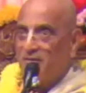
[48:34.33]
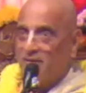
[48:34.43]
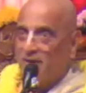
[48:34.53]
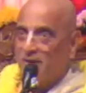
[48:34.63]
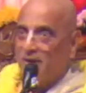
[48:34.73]

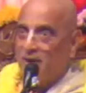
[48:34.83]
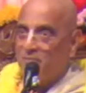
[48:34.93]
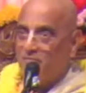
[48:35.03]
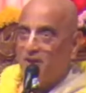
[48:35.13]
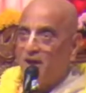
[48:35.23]
In a
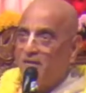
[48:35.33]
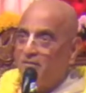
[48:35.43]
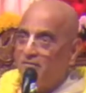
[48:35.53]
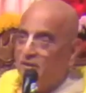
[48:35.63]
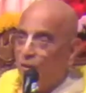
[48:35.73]
game of
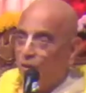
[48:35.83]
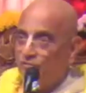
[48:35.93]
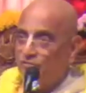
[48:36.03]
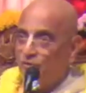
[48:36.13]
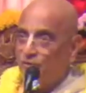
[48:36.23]
dice, they
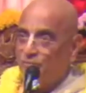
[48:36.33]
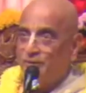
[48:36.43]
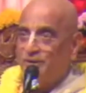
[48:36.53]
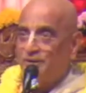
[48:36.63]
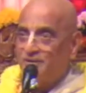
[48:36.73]
lost
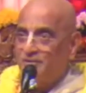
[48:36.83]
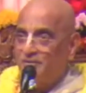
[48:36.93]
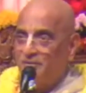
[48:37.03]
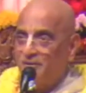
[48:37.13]
Draupadi.